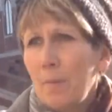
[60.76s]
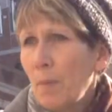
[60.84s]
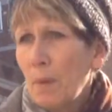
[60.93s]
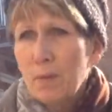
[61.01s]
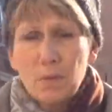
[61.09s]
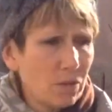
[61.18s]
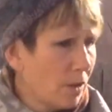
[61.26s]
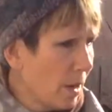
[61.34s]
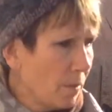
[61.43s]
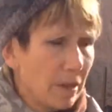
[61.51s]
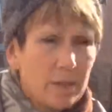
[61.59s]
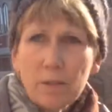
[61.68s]
keep the boat
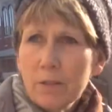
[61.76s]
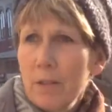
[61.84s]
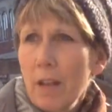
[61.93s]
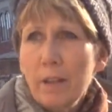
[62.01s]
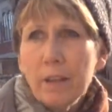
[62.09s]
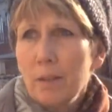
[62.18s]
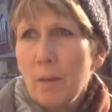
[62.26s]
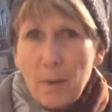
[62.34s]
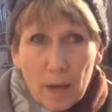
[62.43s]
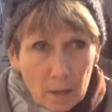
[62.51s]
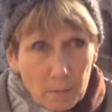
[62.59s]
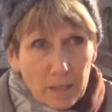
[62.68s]
straight because there's nothing on the
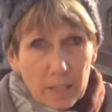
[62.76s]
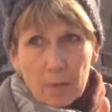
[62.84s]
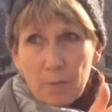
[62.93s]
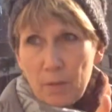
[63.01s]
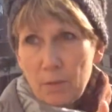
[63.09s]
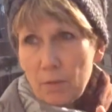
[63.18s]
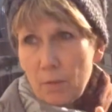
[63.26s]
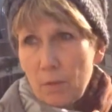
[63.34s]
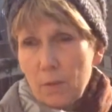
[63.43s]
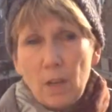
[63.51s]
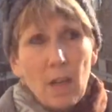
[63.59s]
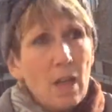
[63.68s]
bottom to keep it true.